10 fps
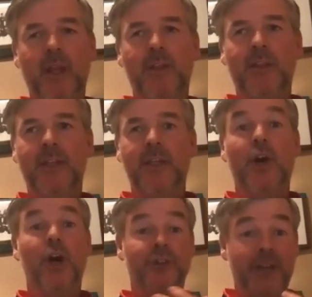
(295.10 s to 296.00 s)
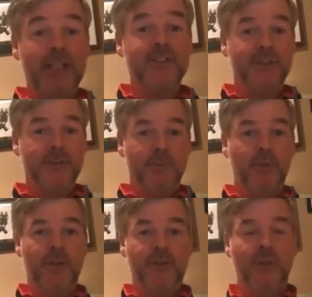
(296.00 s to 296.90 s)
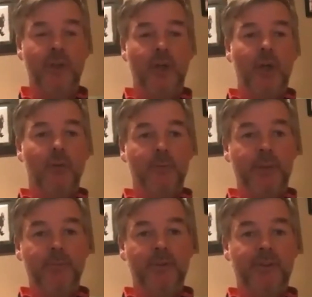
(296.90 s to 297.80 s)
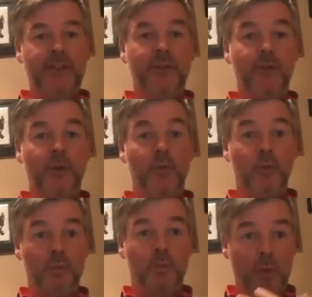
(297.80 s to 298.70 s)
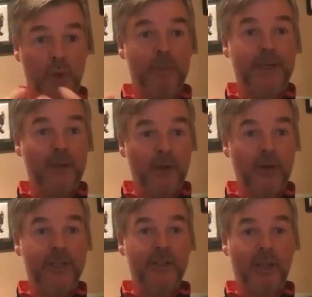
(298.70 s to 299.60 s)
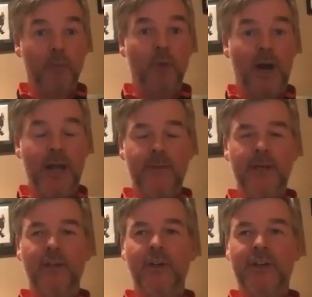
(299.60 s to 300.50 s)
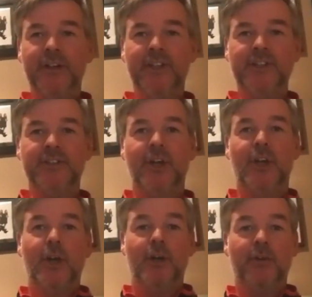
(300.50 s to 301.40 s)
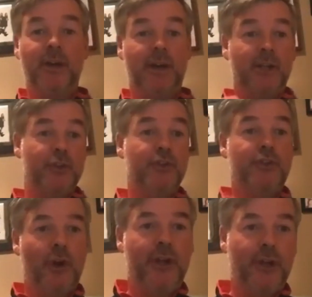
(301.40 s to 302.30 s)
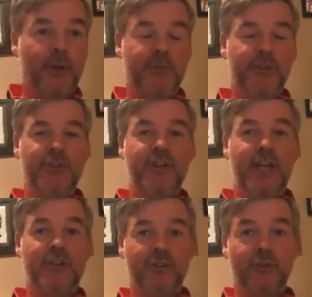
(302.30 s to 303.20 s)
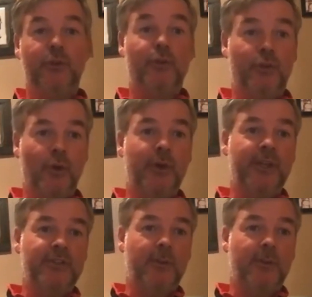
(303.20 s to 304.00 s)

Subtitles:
I think context is important. where people need to know, what am I learning and why am I learning this, rather than just turning up the session, doing